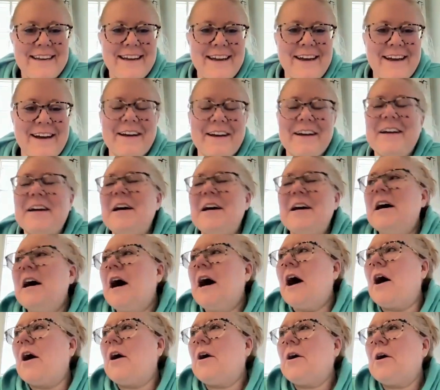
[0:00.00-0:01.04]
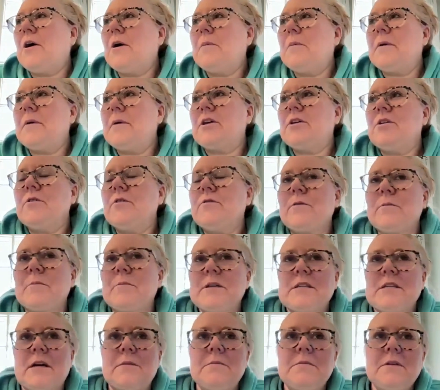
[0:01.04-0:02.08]
Yeah. From
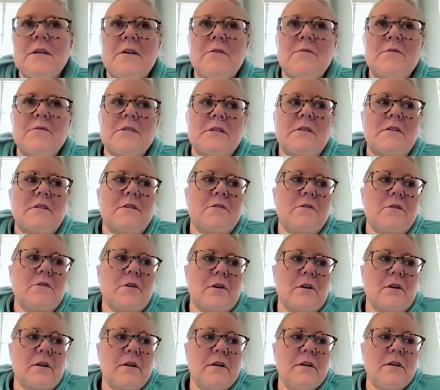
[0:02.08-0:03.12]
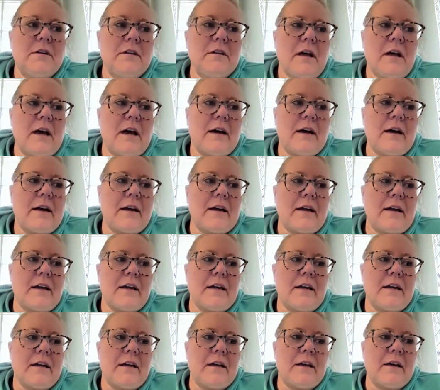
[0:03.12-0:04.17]
the time that I was a little girl,
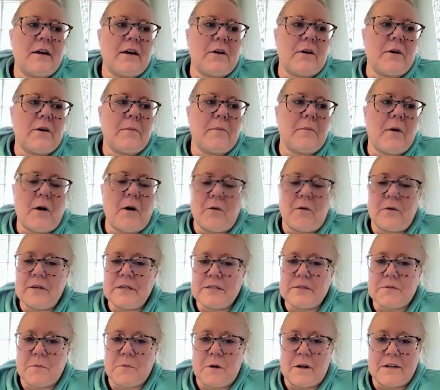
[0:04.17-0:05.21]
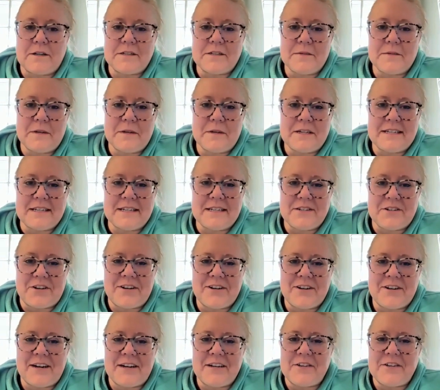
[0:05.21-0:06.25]
I always wanted to be a
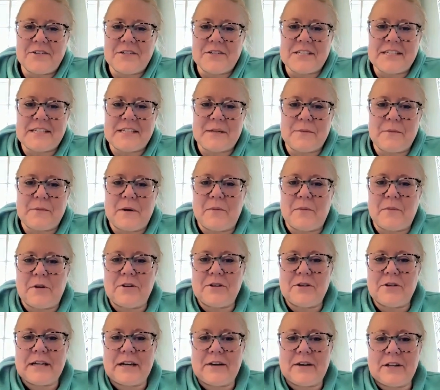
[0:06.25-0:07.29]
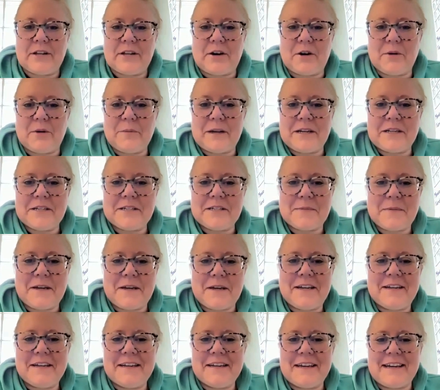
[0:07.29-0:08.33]
teacher. I used to sit my brother down in our
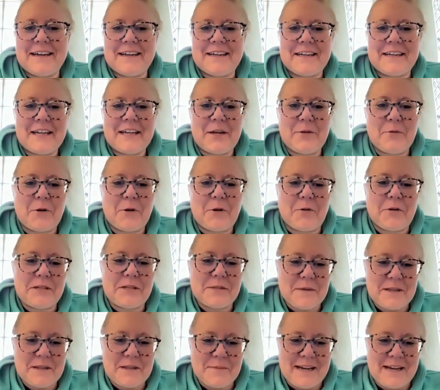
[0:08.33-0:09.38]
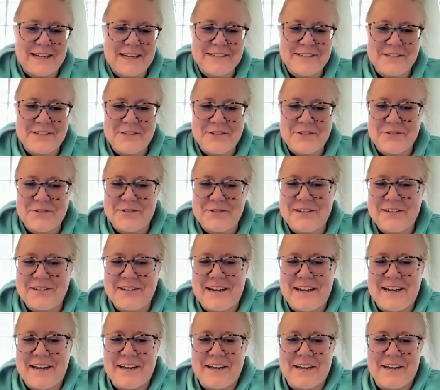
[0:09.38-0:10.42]
basement, and he would always be the bad
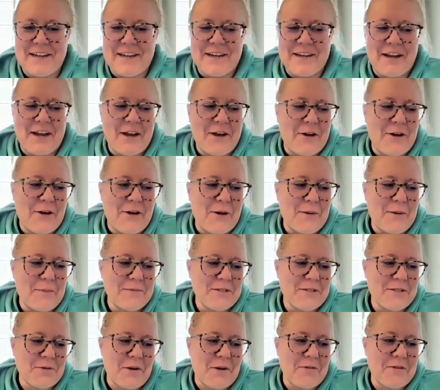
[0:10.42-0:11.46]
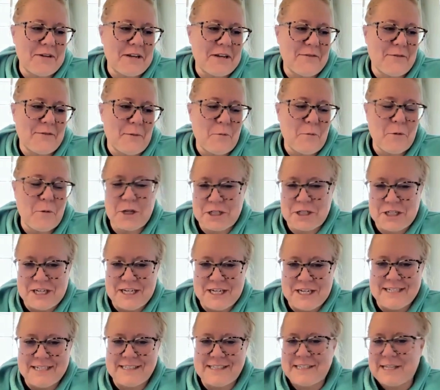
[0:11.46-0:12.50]
student. And so I would give him
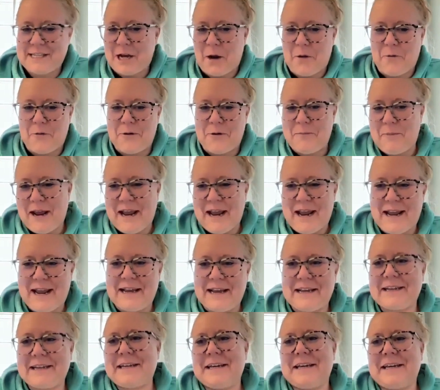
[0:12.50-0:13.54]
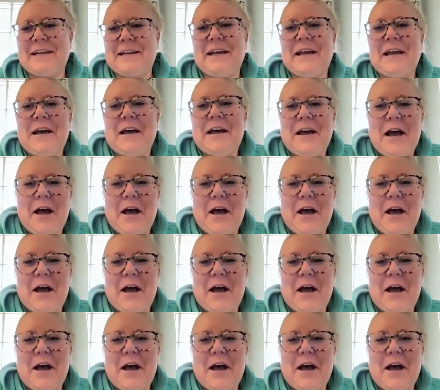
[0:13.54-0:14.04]
worksheets that I would make, and